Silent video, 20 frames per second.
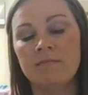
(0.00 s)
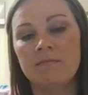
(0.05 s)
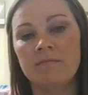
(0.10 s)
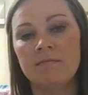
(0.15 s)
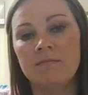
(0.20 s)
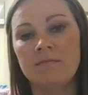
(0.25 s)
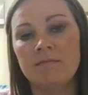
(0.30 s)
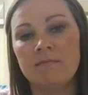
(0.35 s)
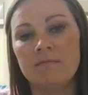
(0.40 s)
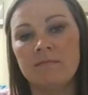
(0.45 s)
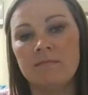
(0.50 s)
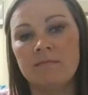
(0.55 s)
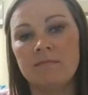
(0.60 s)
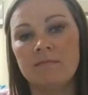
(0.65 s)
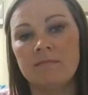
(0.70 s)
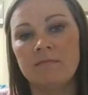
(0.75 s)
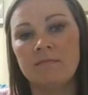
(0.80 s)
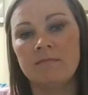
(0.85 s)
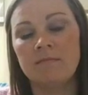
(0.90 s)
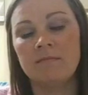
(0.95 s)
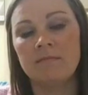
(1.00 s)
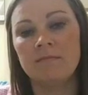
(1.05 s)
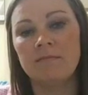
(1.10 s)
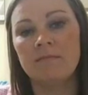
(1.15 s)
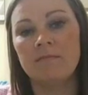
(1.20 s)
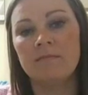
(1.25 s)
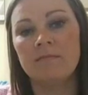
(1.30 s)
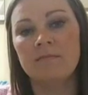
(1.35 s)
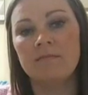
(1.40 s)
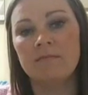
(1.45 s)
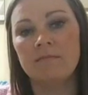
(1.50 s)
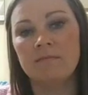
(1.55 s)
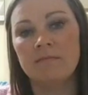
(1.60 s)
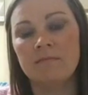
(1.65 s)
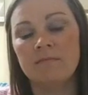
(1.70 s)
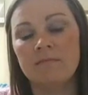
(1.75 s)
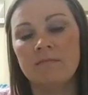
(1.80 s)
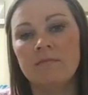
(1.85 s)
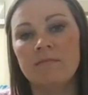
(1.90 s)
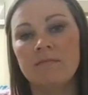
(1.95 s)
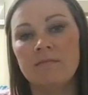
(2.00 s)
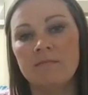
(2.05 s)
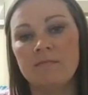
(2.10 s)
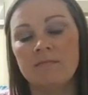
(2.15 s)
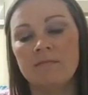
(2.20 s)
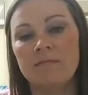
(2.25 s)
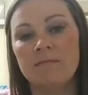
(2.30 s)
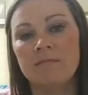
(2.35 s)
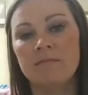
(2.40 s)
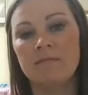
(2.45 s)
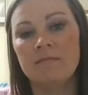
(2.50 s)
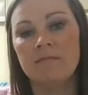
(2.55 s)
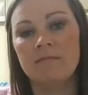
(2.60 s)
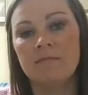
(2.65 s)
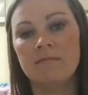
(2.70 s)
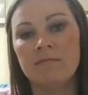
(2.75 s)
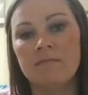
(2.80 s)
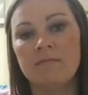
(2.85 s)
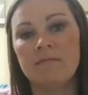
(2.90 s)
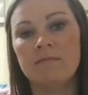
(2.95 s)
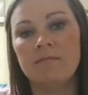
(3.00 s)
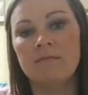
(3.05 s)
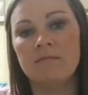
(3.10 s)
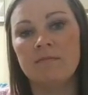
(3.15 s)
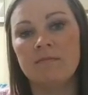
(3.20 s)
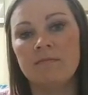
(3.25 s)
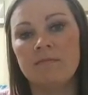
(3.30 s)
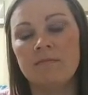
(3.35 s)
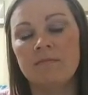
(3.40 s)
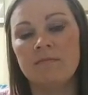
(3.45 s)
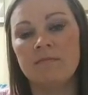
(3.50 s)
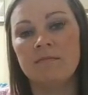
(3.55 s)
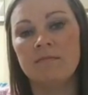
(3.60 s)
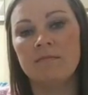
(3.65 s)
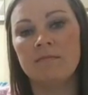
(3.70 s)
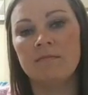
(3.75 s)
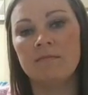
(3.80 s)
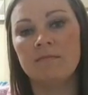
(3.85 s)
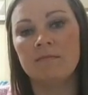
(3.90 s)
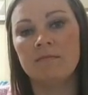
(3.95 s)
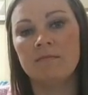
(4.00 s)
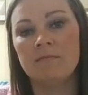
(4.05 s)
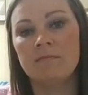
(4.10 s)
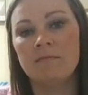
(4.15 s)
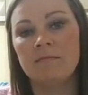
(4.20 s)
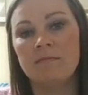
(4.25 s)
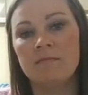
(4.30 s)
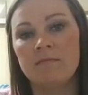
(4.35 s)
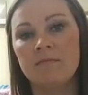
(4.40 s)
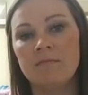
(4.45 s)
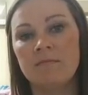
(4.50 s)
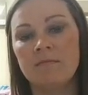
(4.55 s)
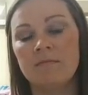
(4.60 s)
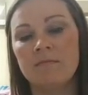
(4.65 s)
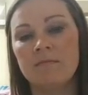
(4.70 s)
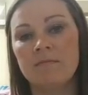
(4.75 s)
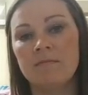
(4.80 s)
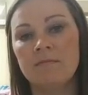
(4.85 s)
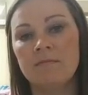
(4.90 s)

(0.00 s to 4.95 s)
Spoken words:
(silent)